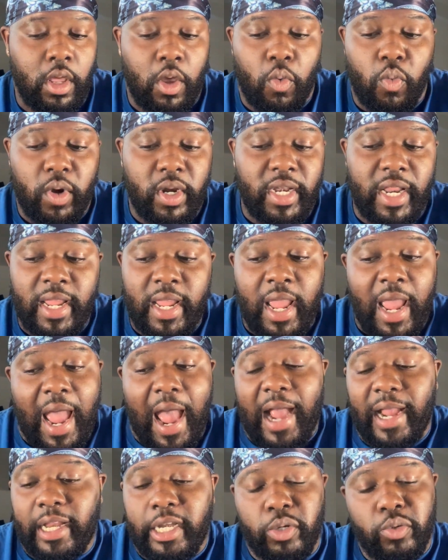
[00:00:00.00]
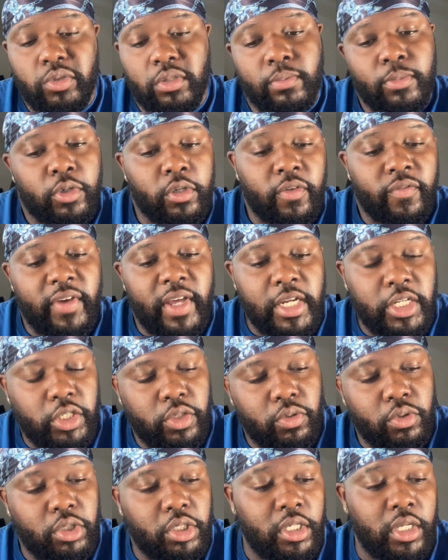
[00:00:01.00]
One day I can do some
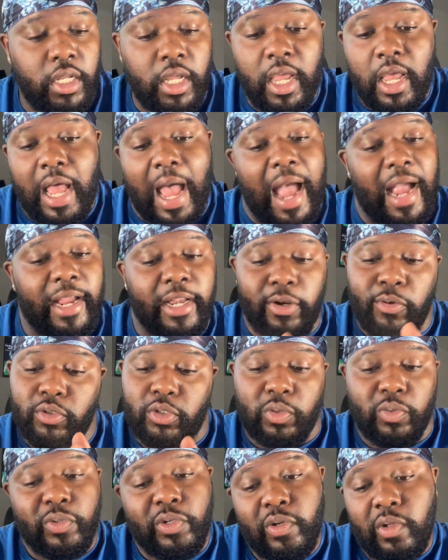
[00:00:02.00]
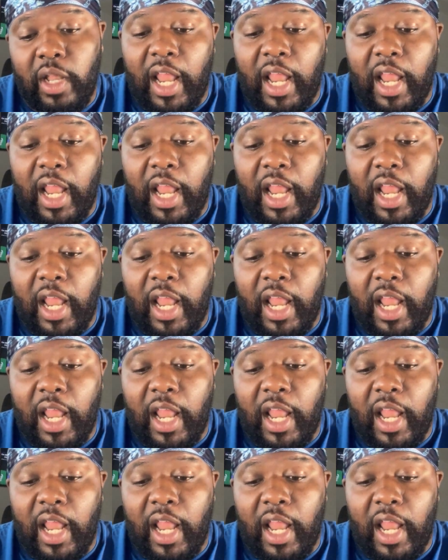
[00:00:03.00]
motivational shit. I can do some real